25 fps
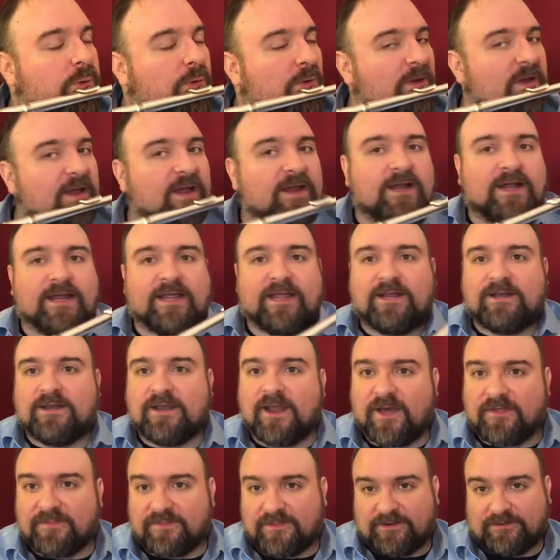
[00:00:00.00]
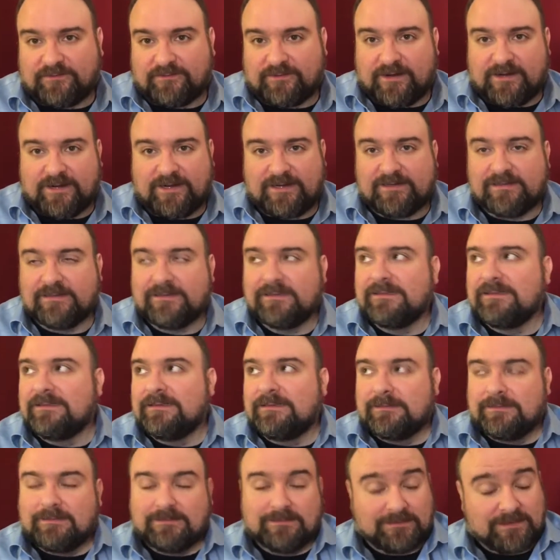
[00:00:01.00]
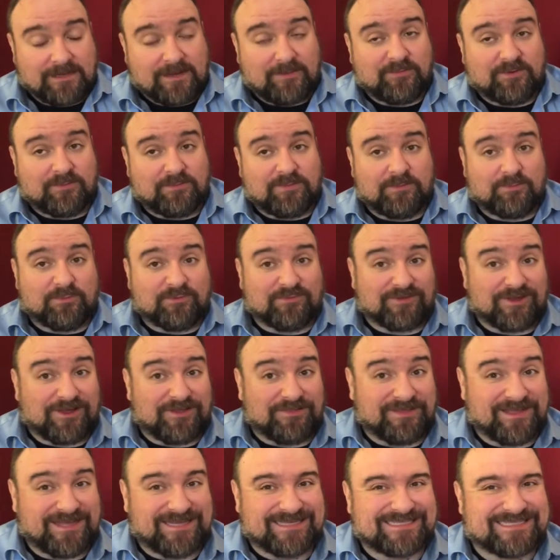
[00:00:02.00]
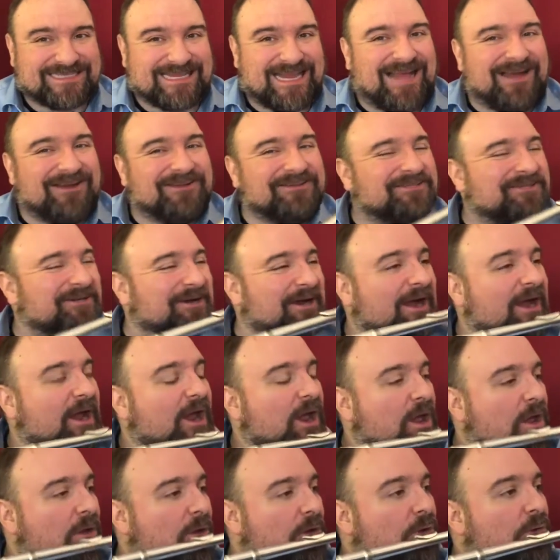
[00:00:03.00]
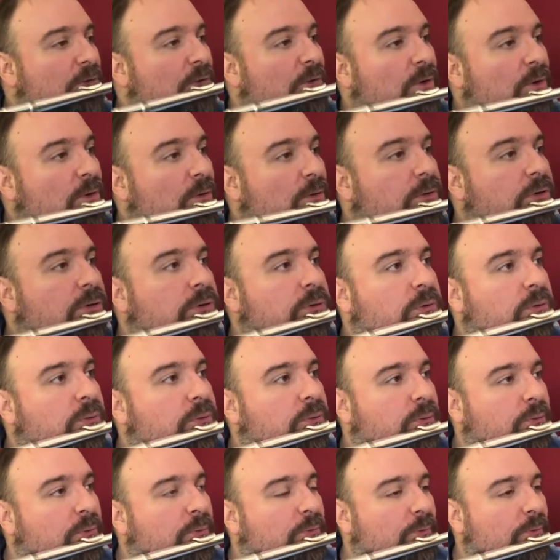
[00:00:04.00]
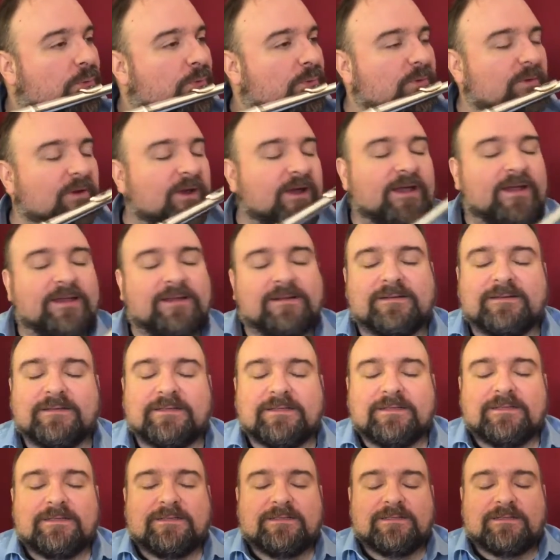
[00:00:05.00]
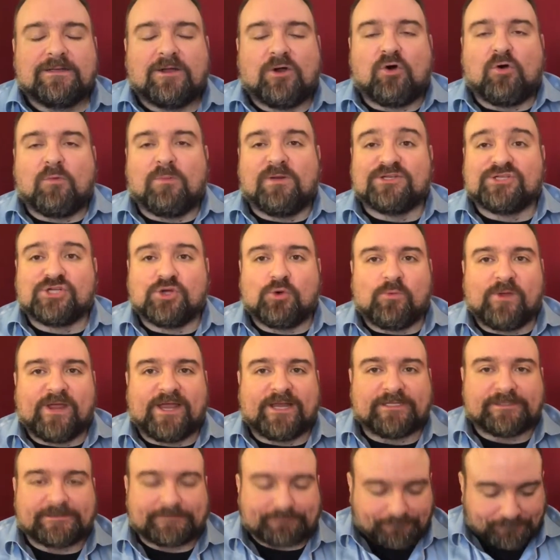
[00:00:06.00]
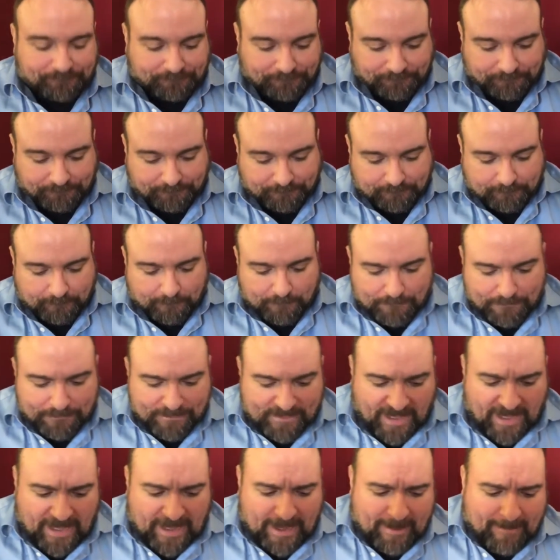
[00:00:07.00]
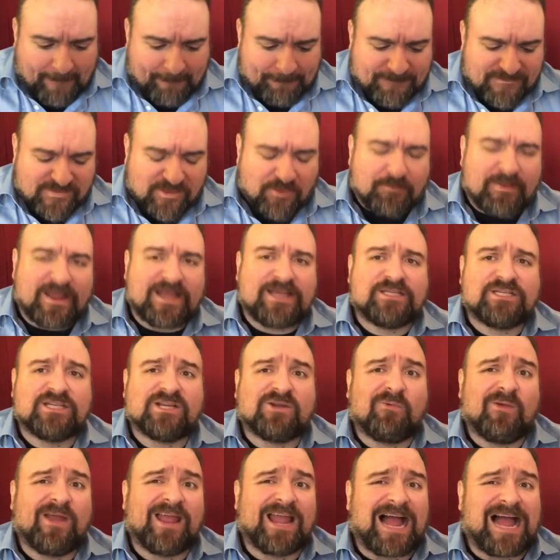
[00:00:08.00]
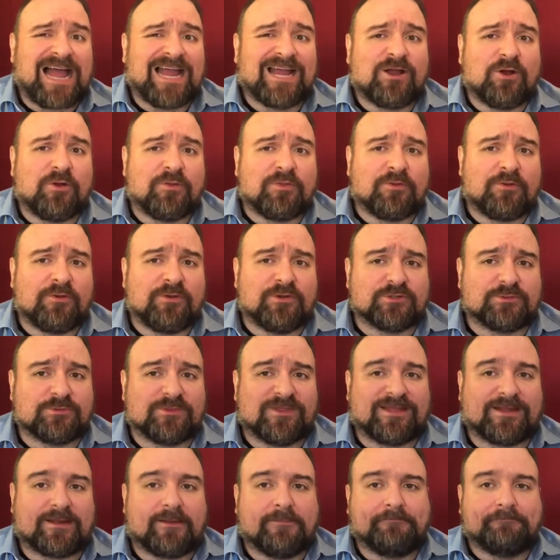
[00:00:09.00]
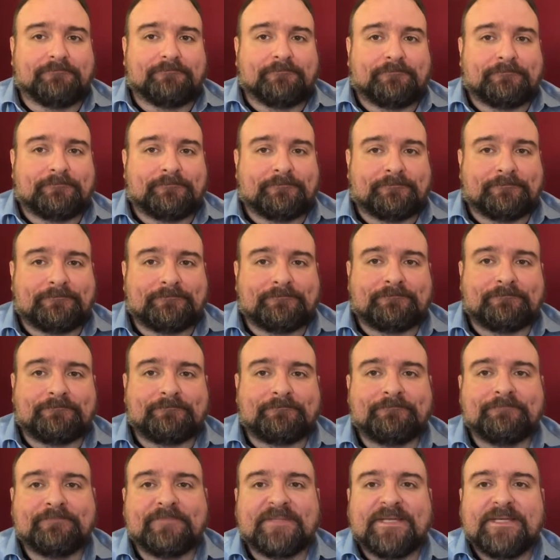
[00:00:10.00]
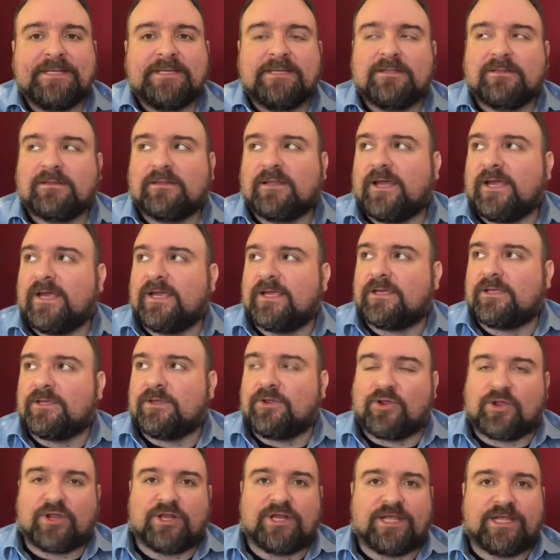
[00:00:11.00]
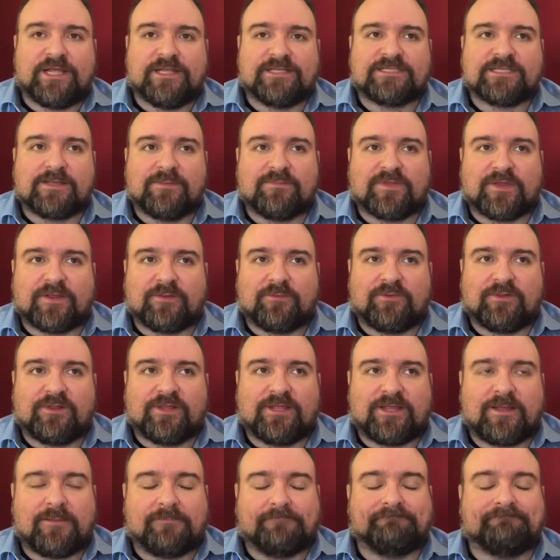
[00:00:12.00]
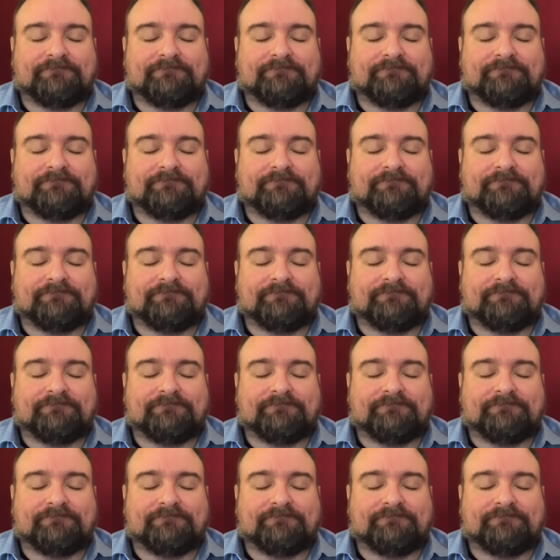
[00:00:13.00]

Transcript: and I get nothing, right? How many people have gotten that sound, right? Right? A whole bunch of wind. The basic way I go through it is with like, like you're going to eat something really you're